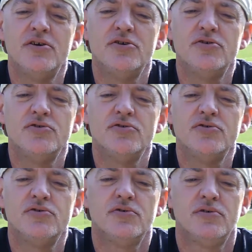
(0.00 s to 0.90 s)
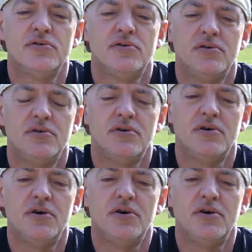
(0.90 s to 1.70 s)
Nobody speaks.